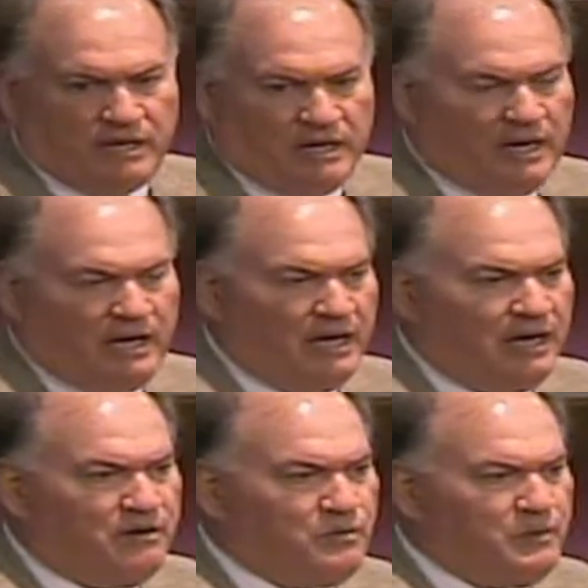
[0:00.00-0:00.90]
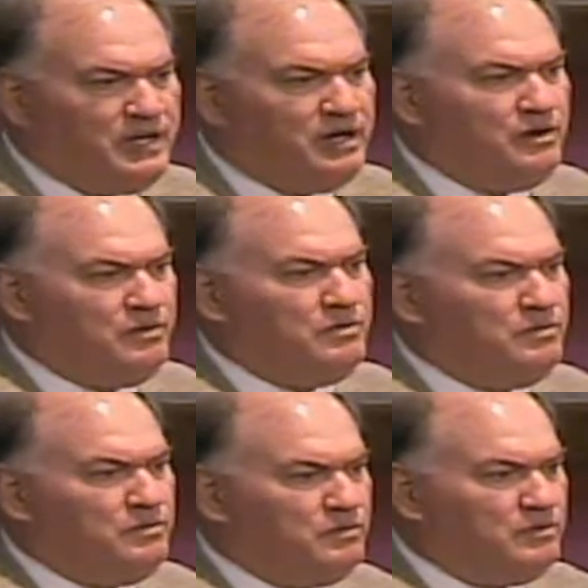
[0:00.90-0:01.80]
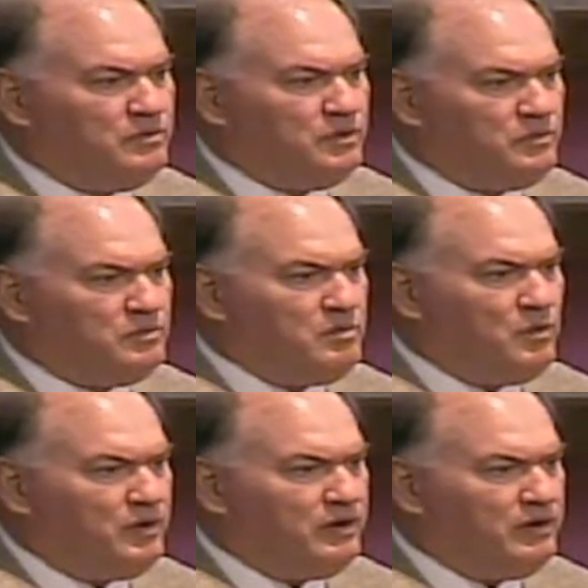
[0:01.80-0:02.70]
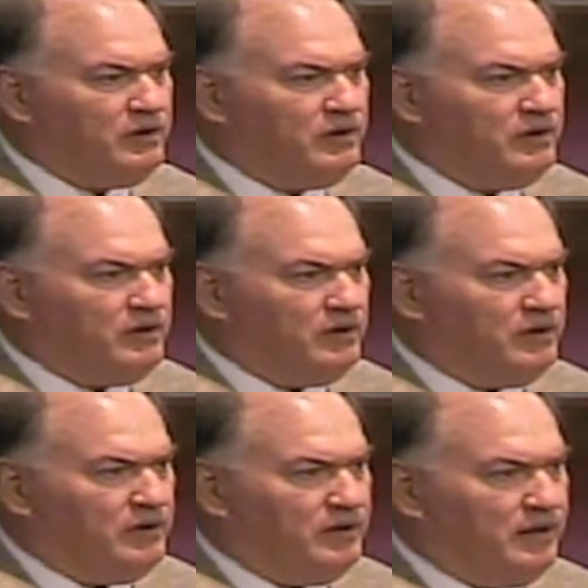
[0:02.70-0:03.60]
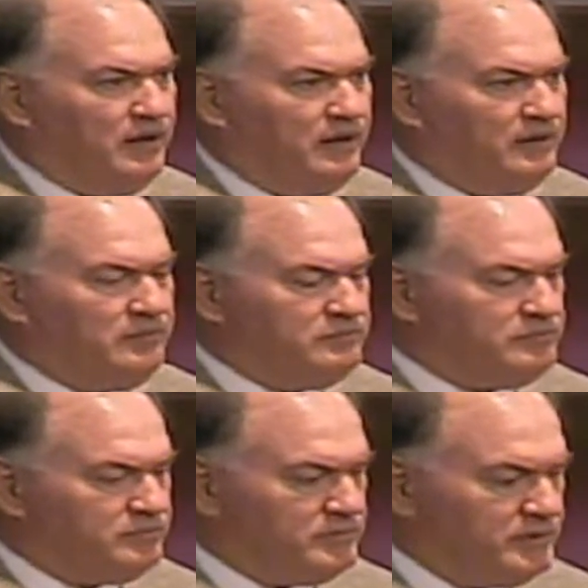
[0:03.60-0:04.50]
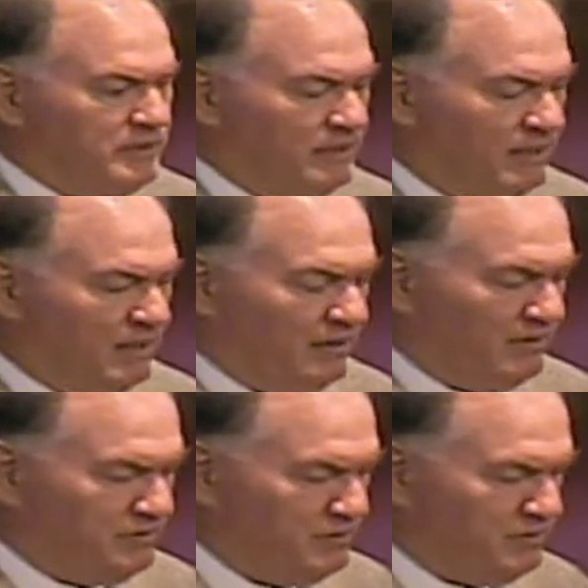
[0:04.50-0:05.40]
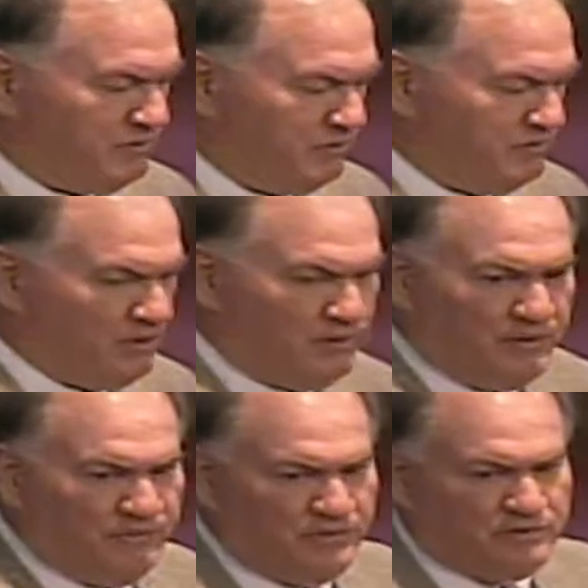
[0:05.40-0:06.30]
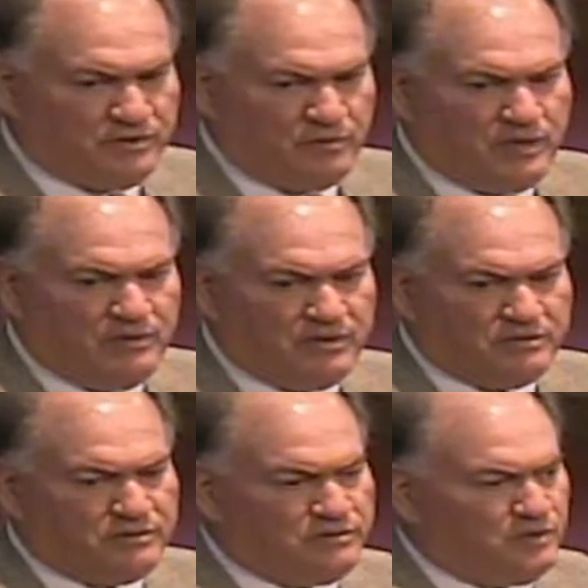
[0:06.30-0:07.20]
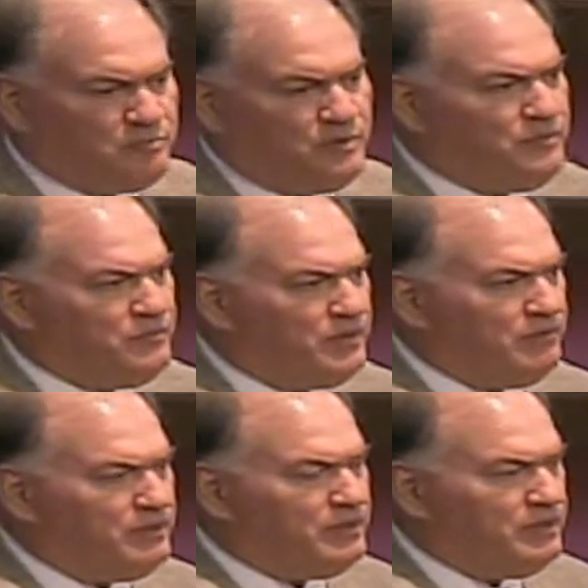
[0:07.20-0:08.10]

How, how do we know when we're born? Um, there's just there's no ev- there's no evidence. There's no proof of it.